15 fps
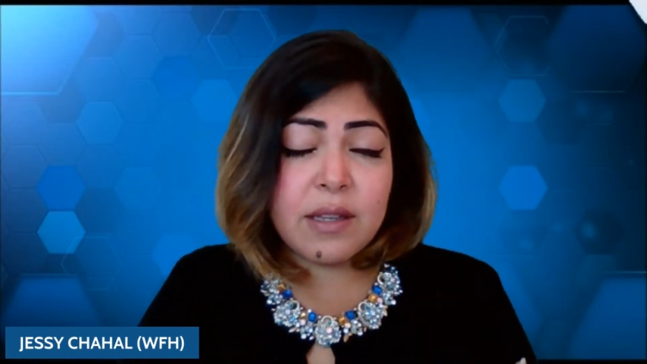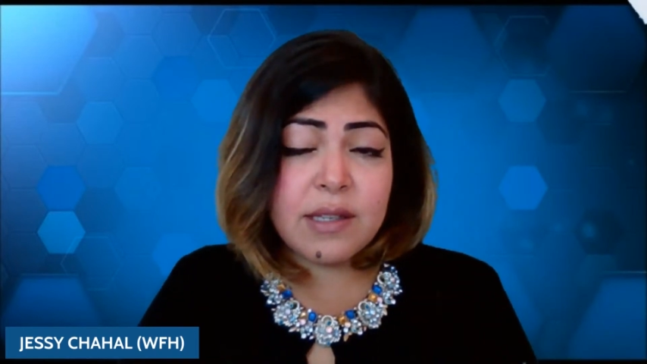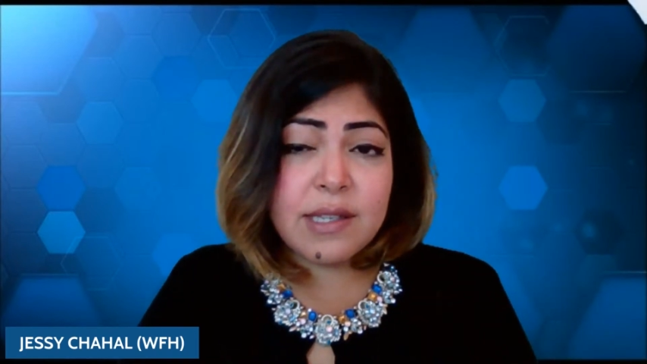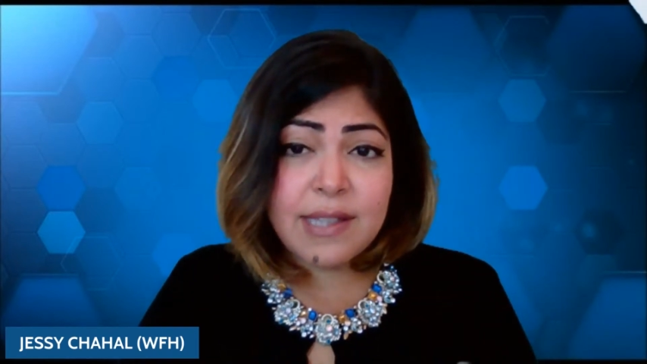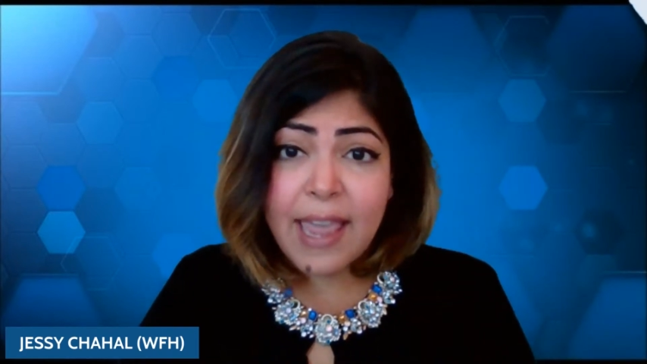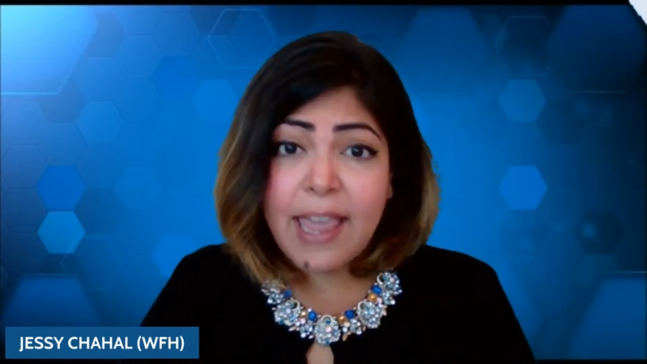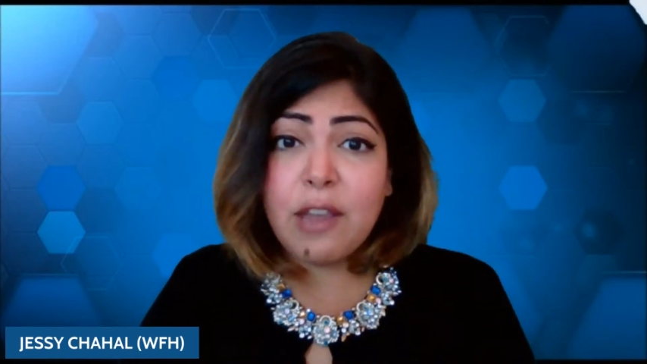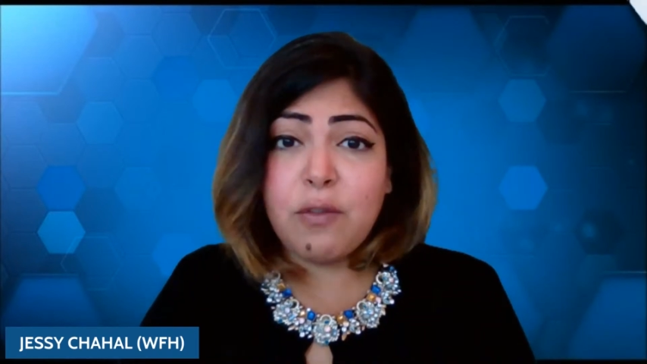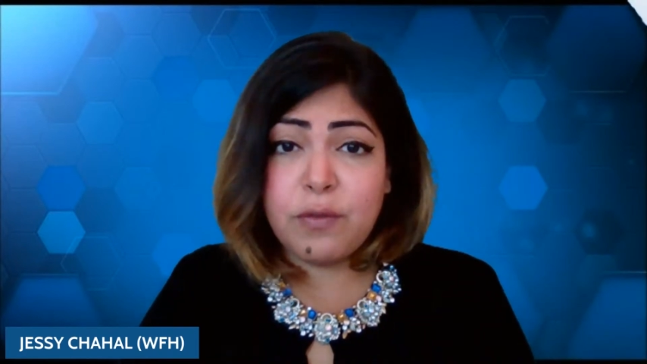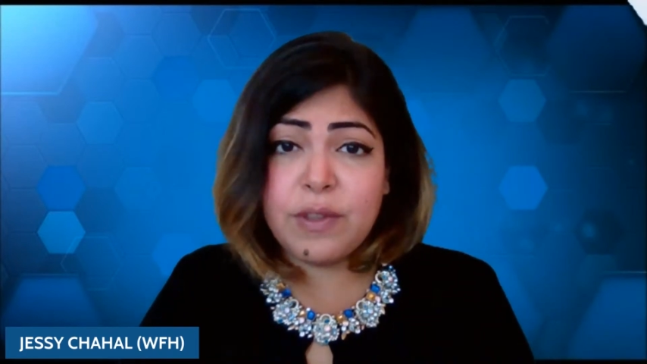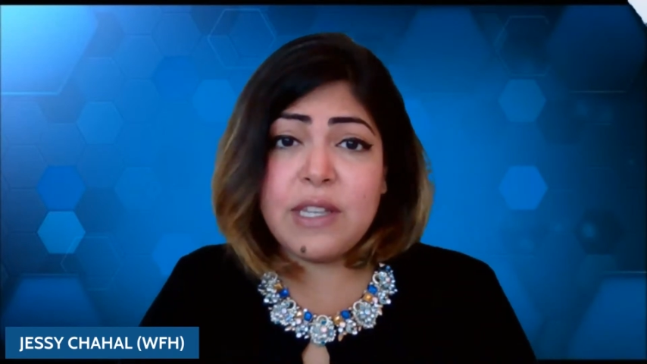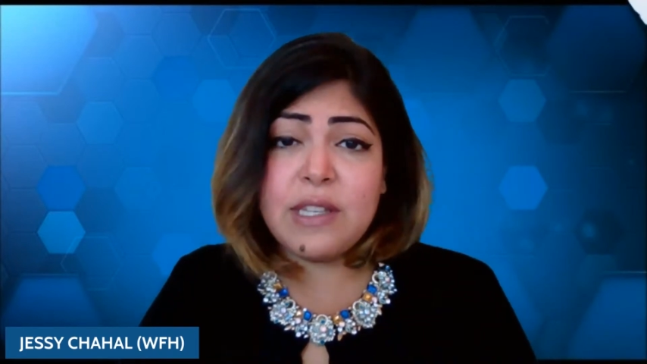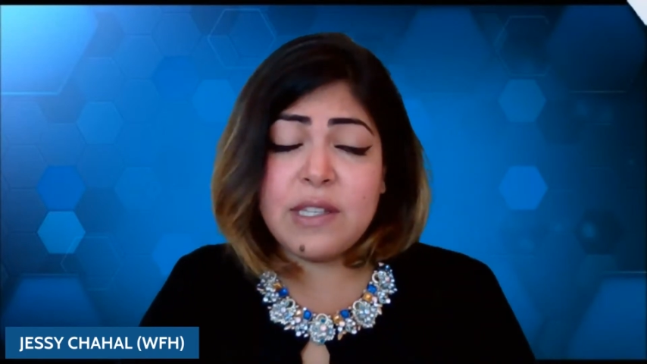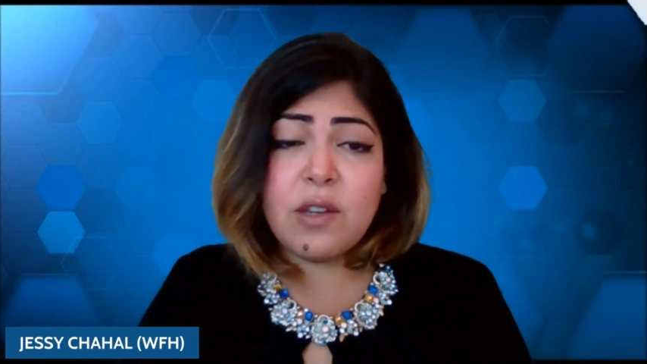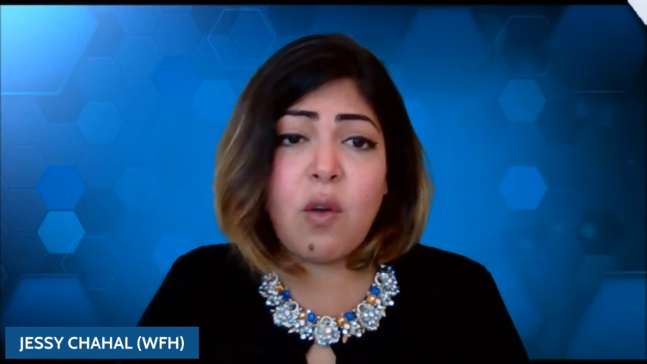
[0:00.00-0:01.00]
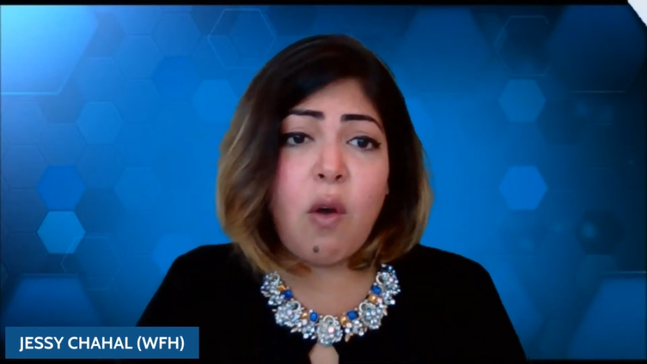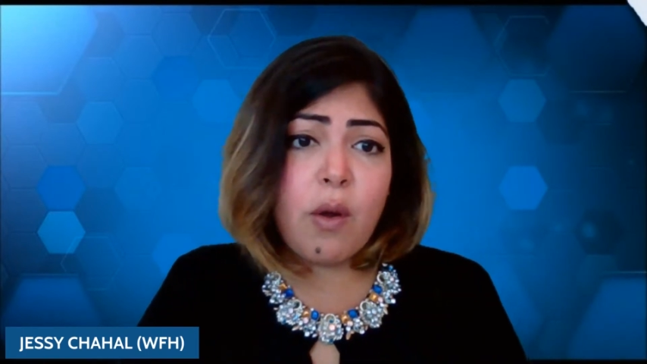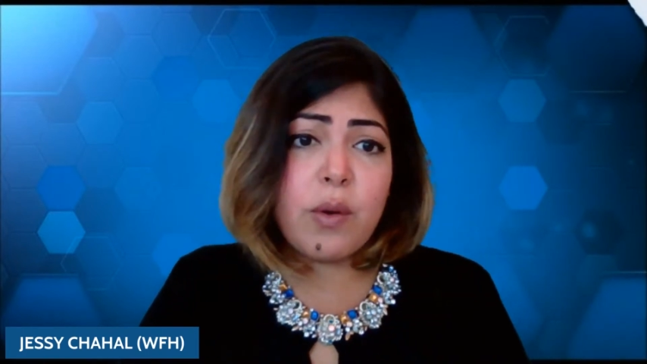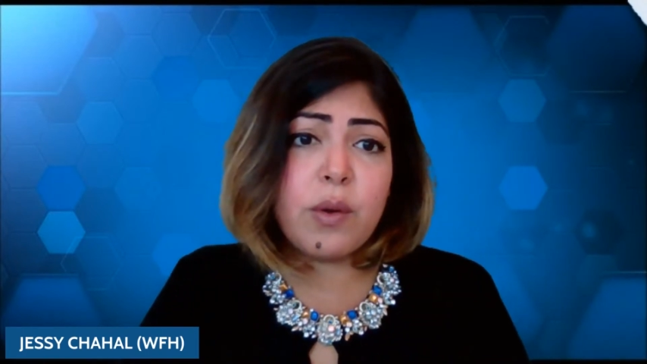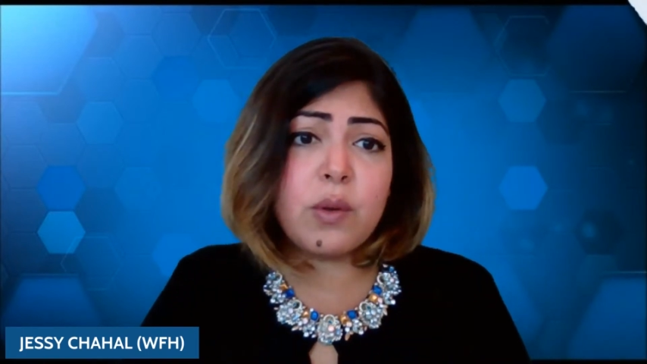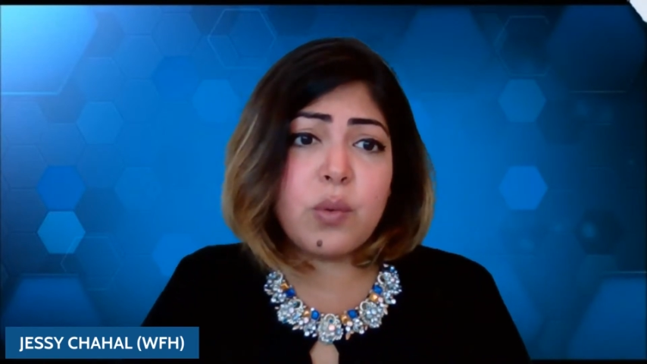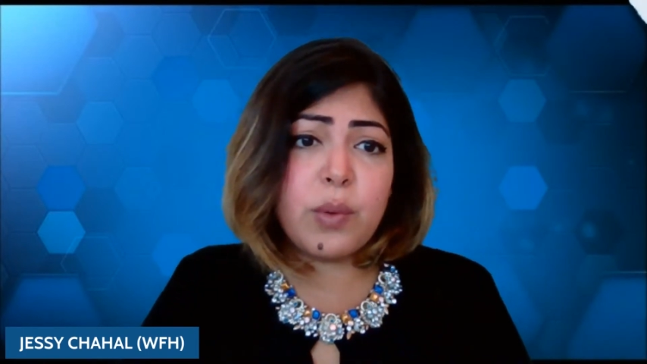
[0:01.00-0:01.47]
save these
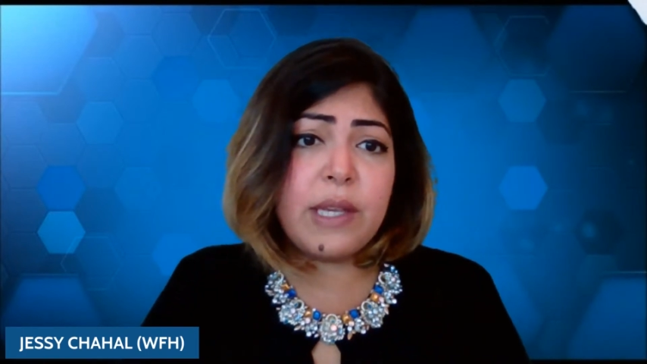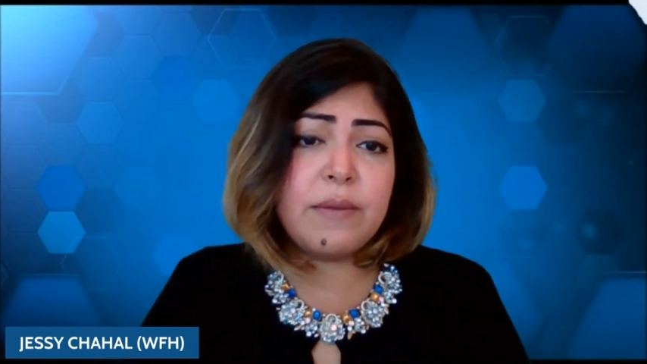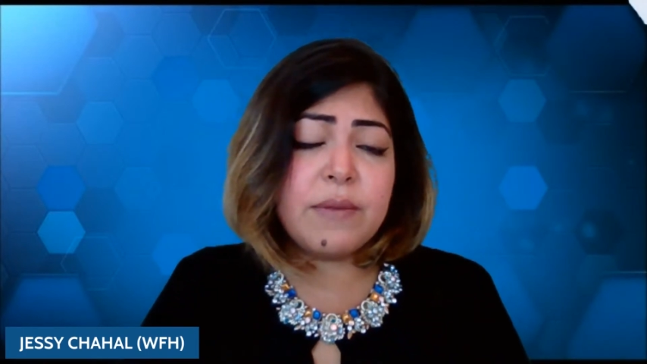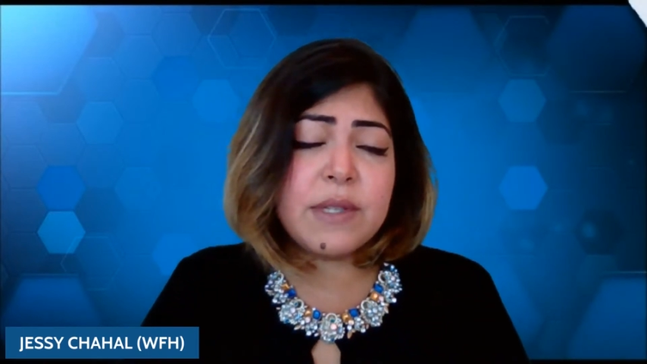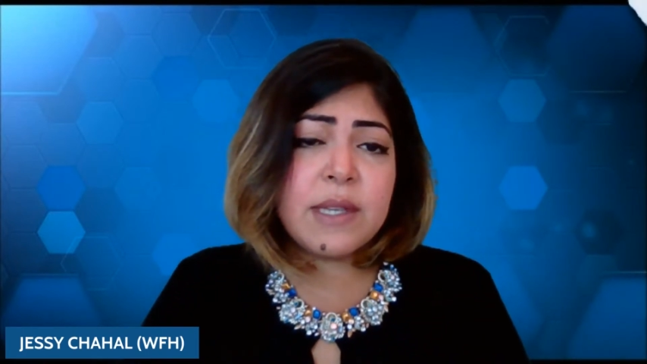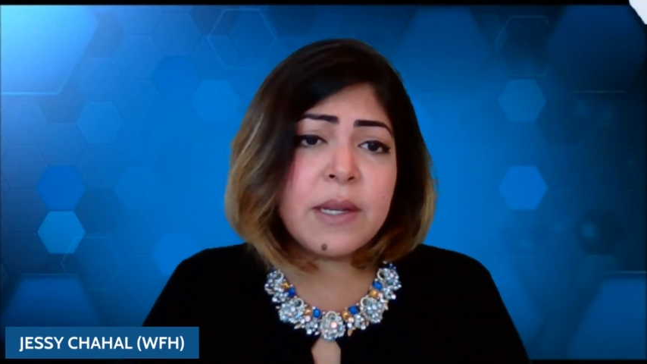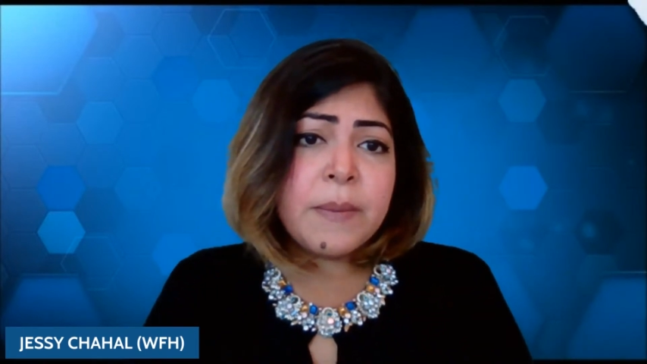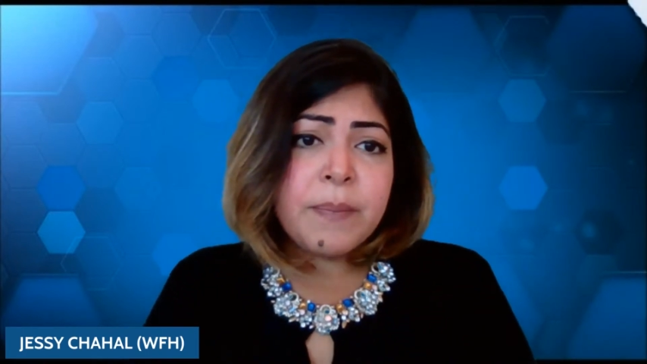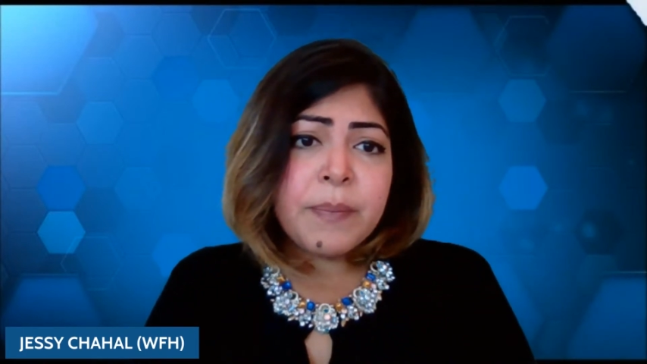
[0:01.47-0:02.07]
coral reefs.